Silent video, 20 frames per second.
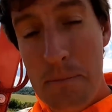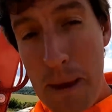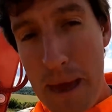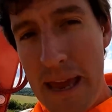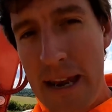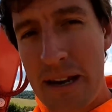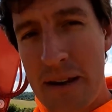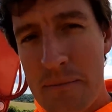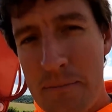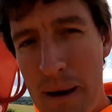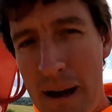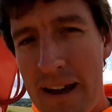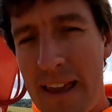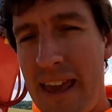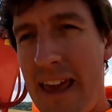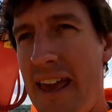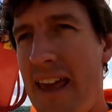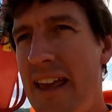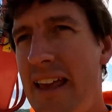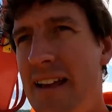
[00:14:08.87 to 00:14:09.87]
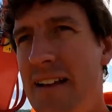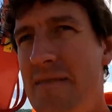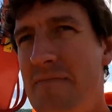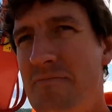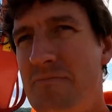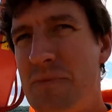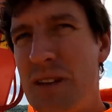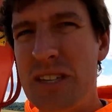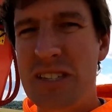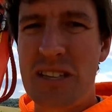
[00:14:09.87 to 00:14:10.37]
pin bucket,
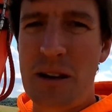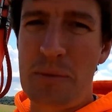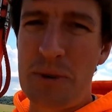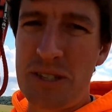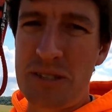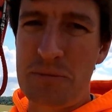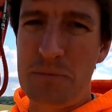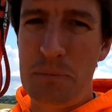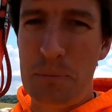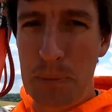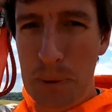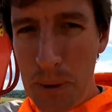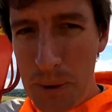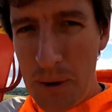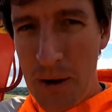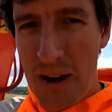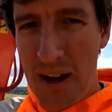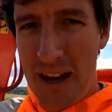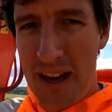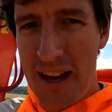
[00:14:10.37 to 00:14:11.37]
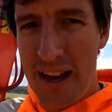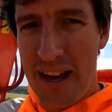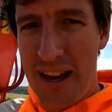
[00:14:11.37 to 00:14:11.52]
but someone's put